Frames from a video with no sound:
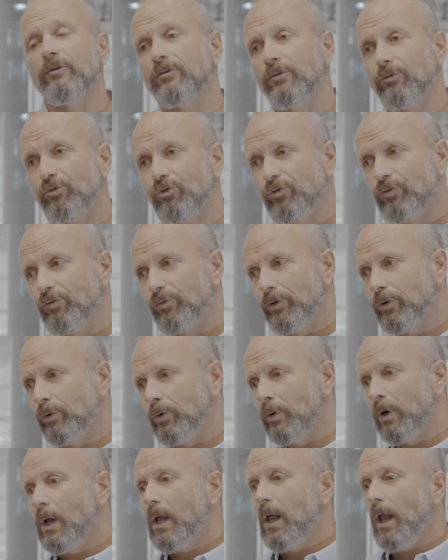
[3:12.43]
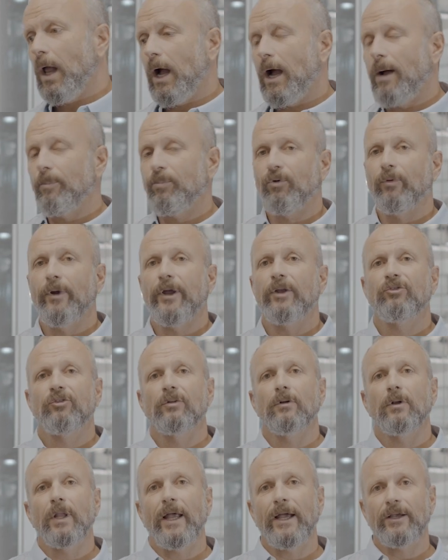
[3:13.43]
So true
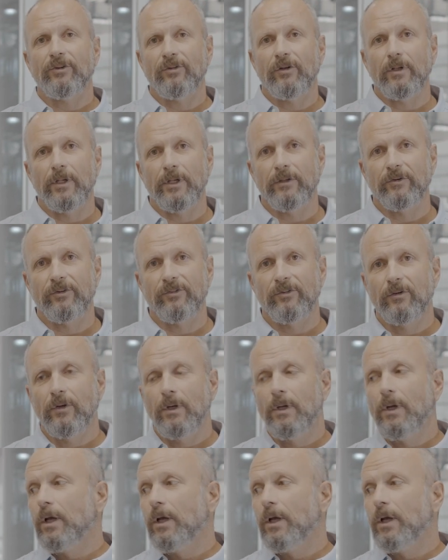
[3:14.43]
operational excellence